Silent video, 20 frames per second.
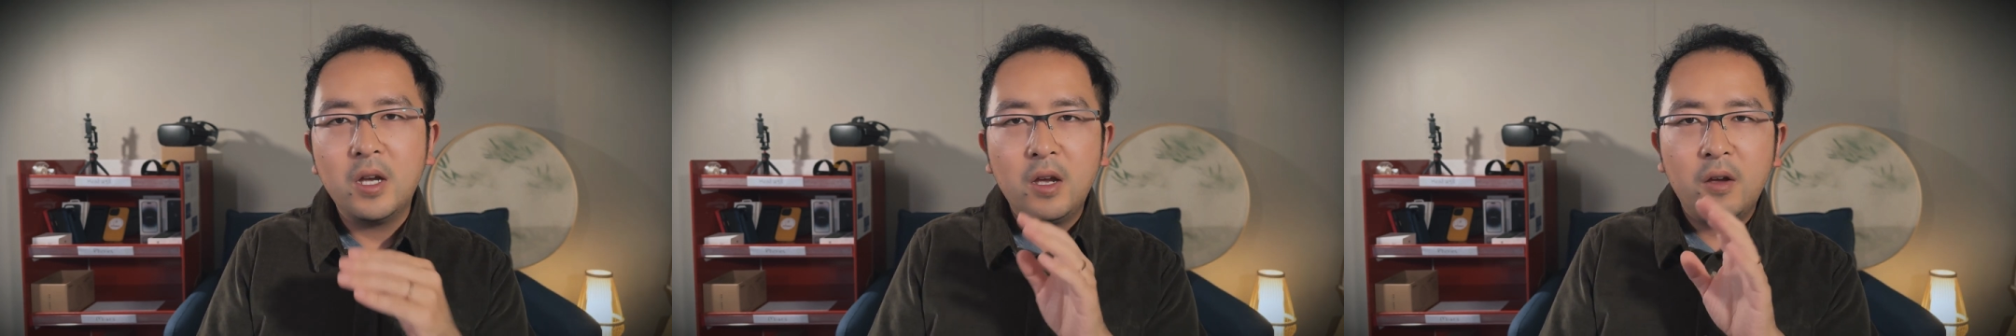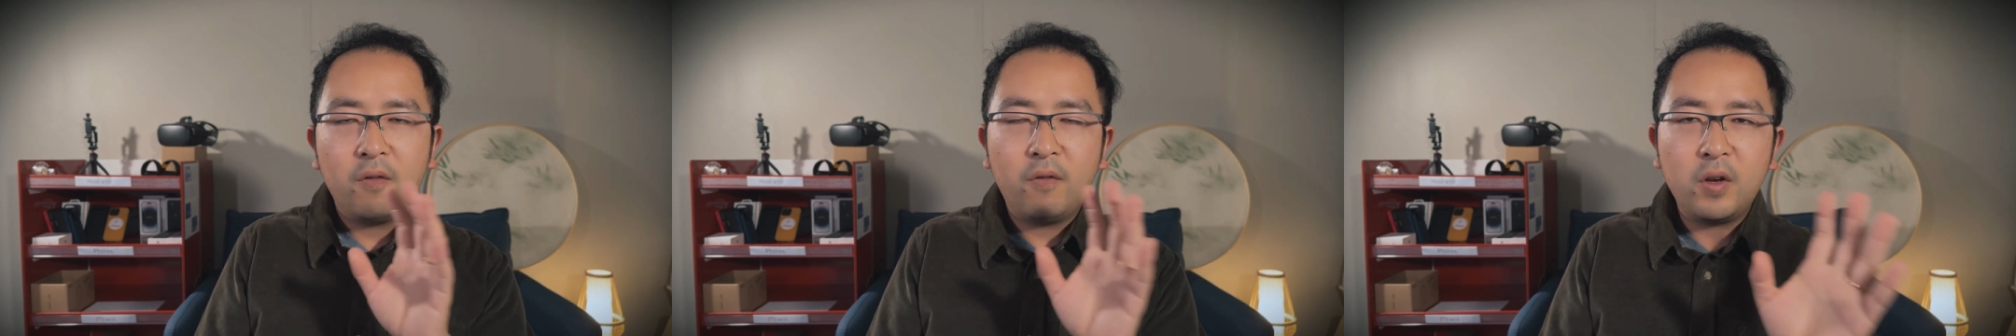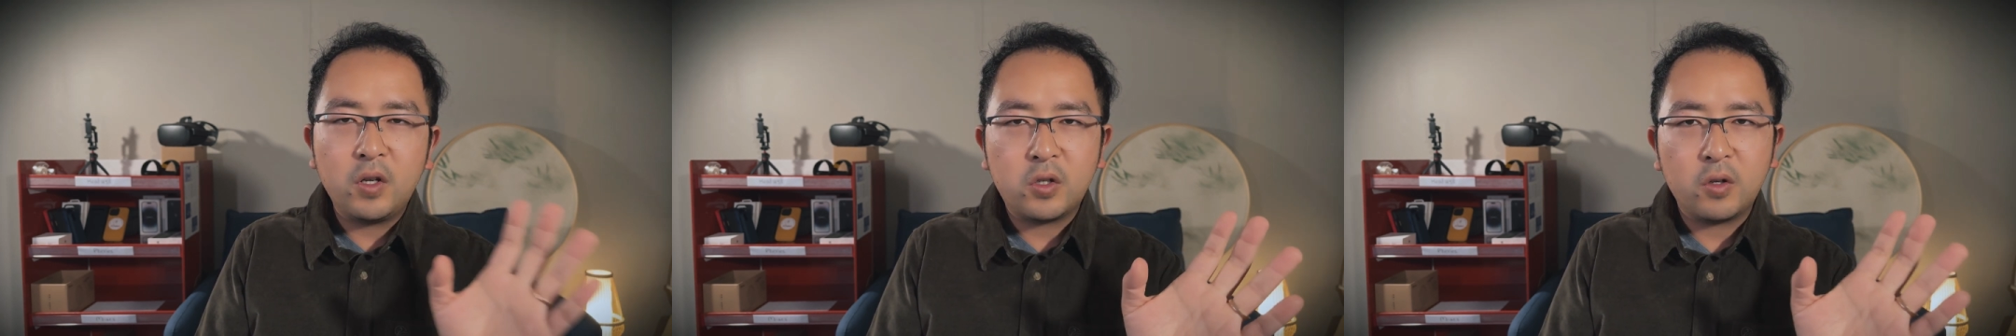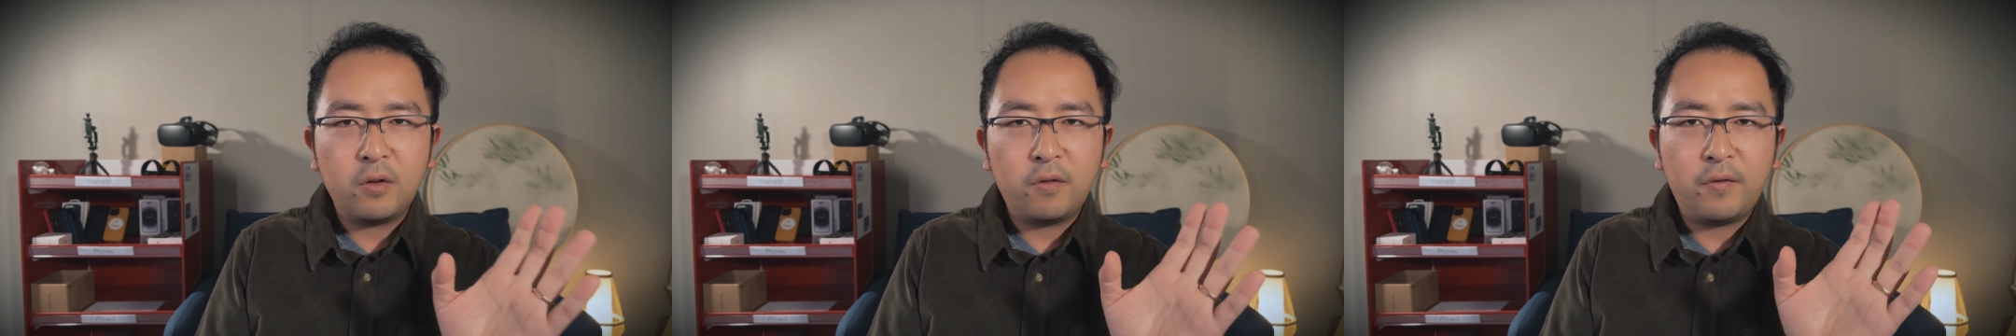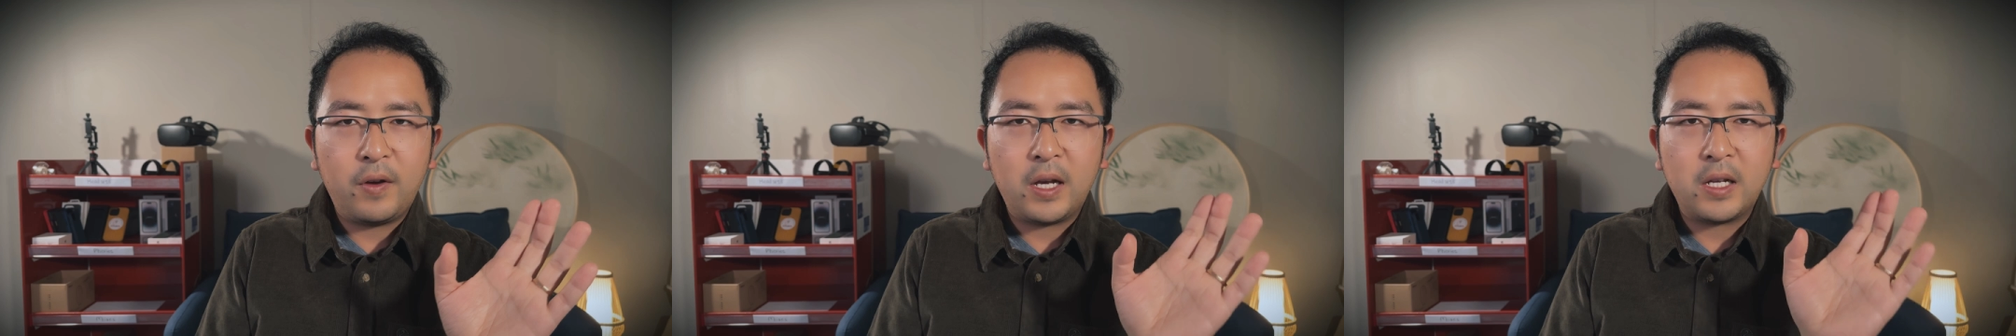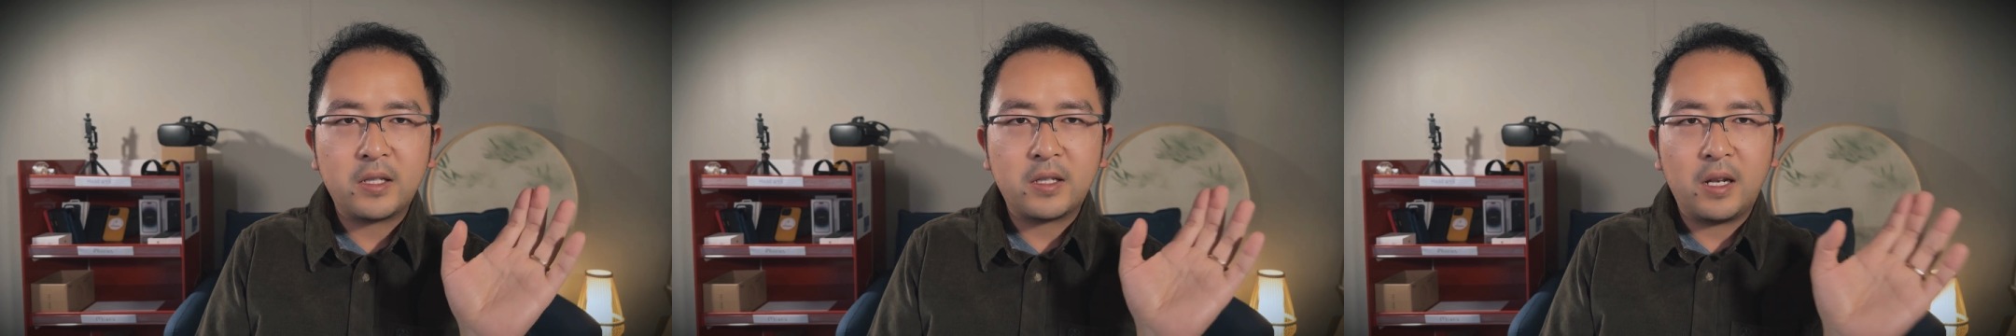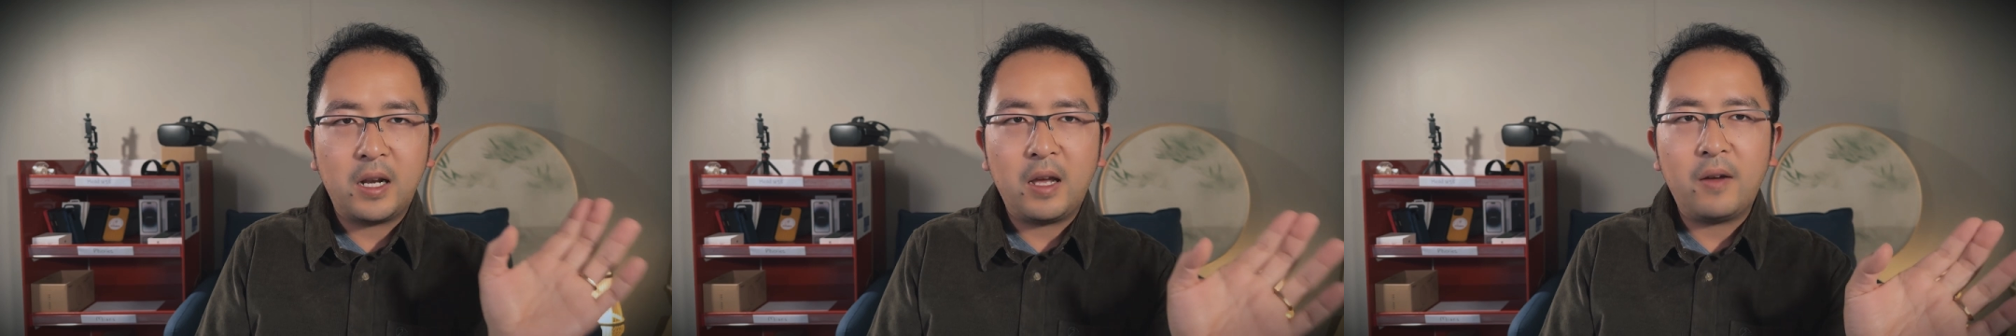visual
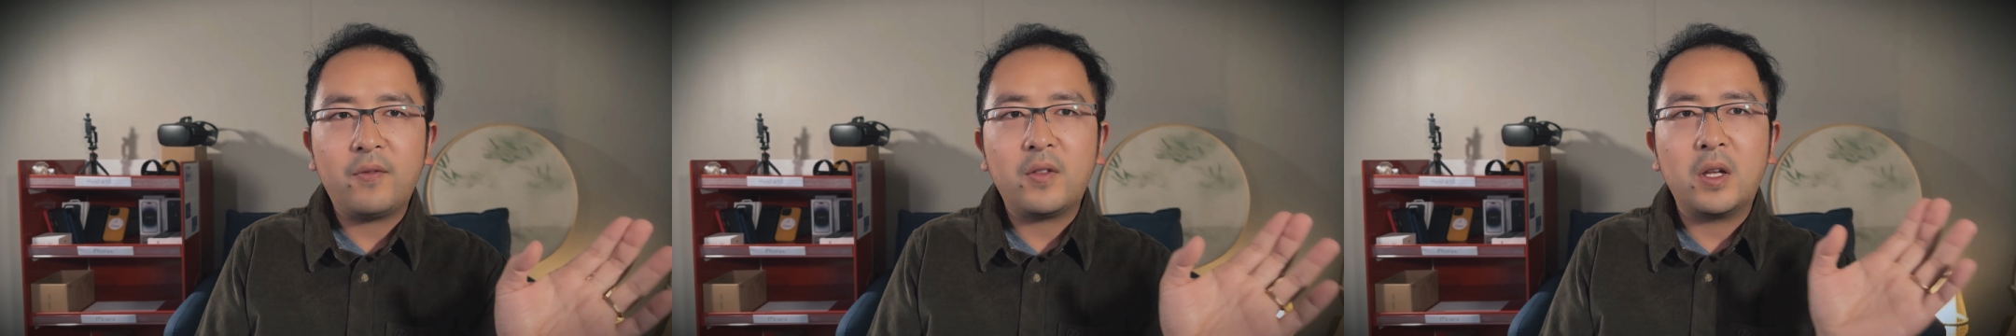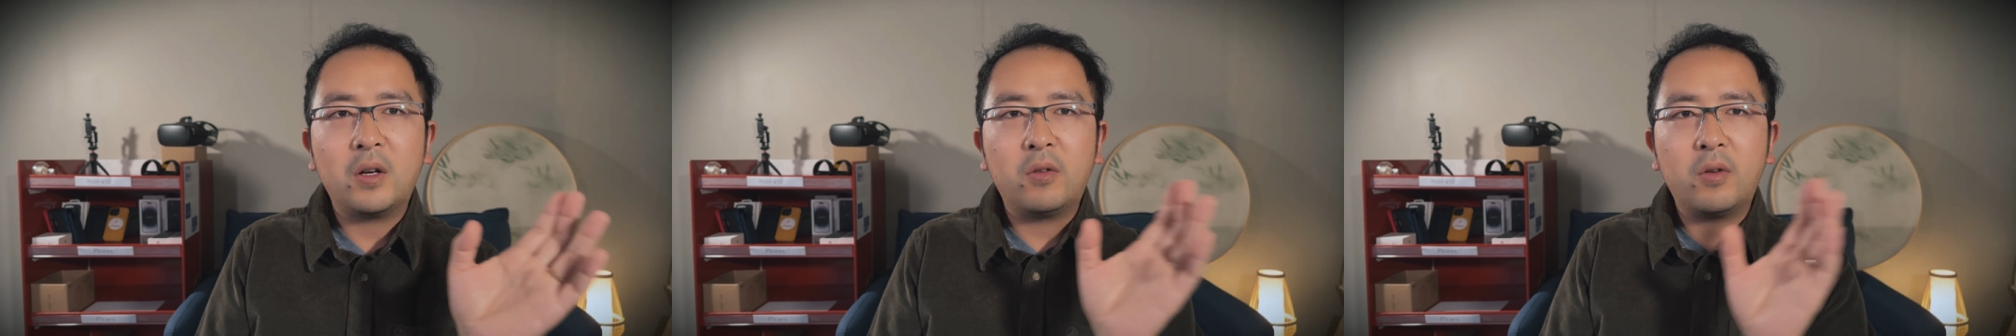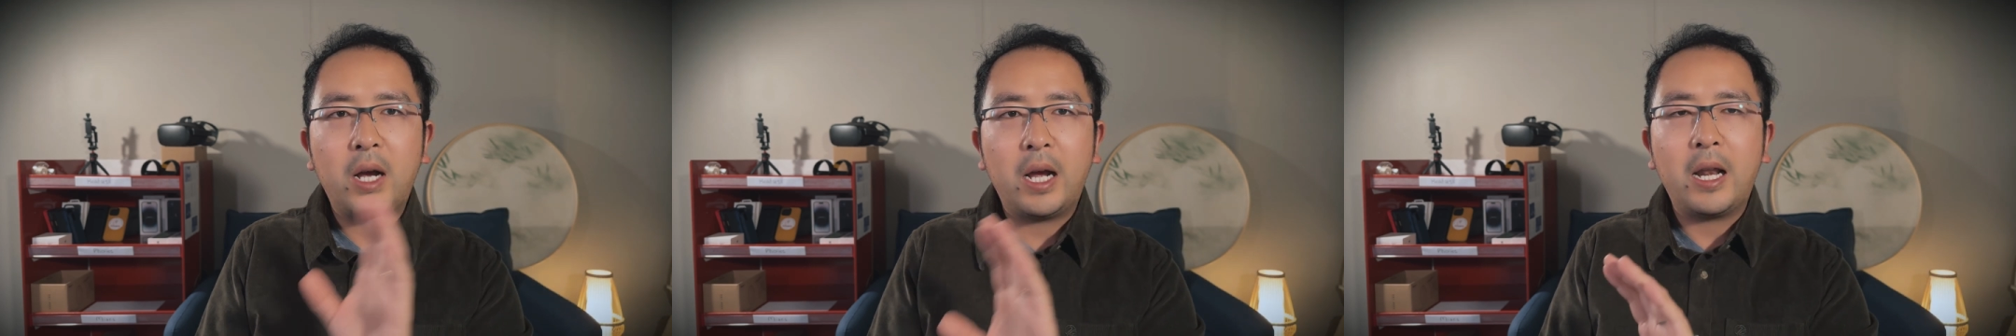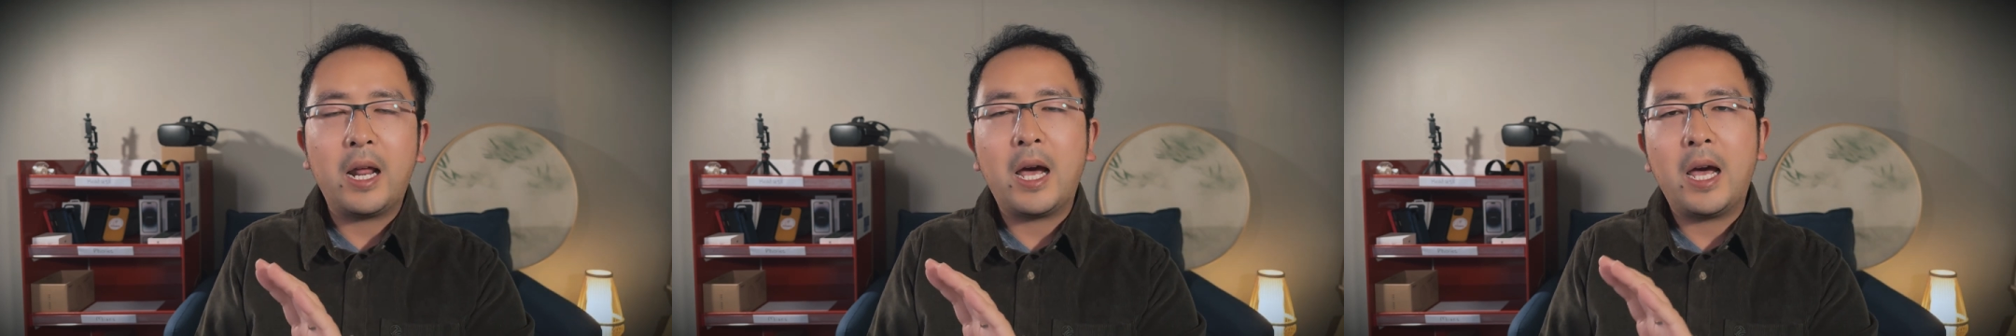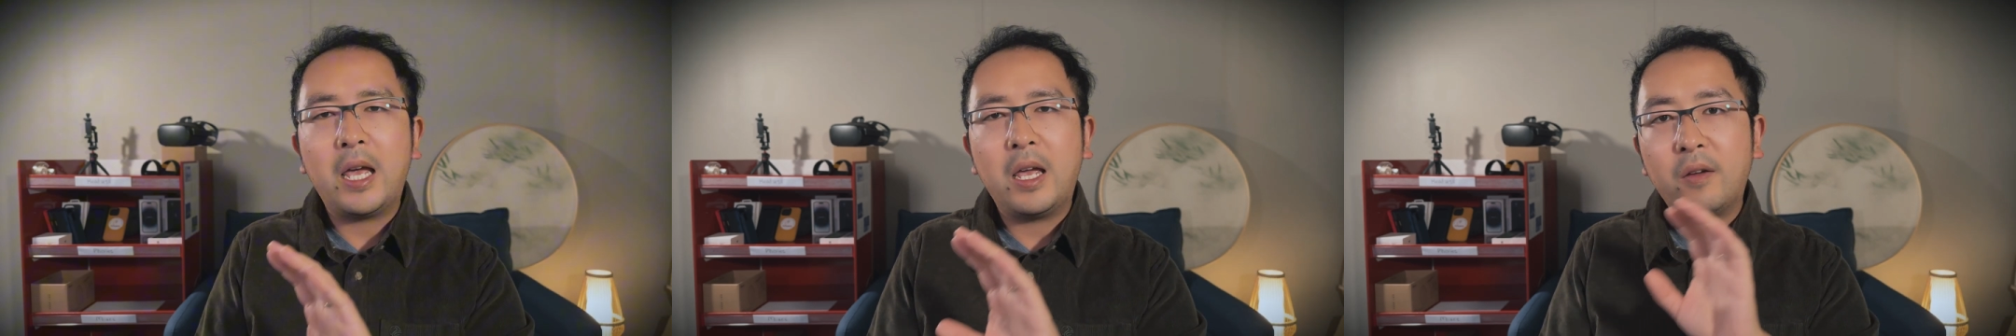effects left and right eye